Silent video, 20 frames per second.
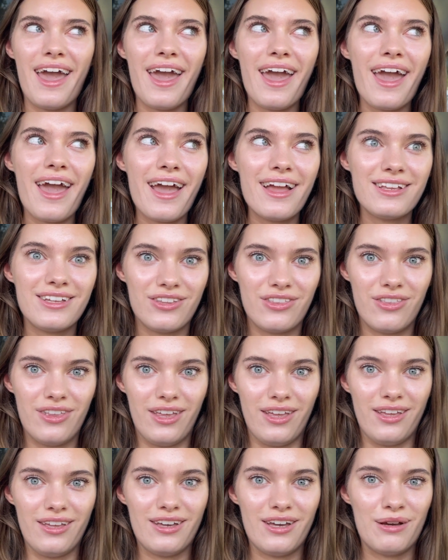
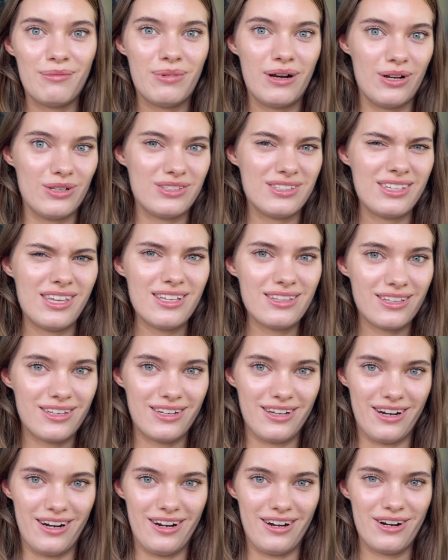anything about
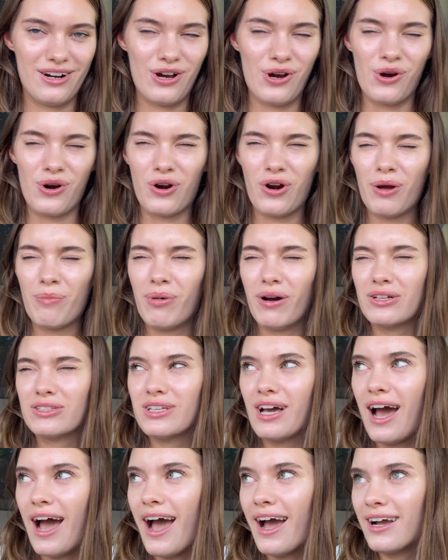skincare or about
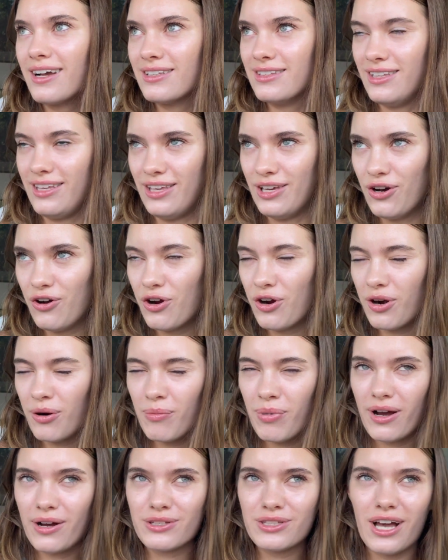acne or
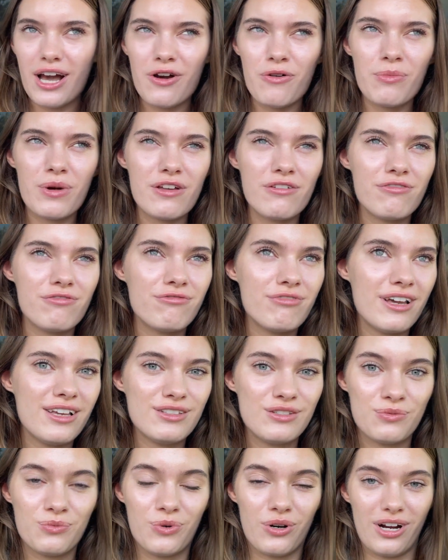about how my
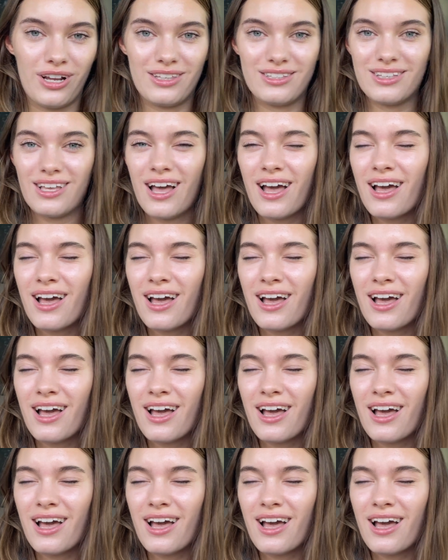face works.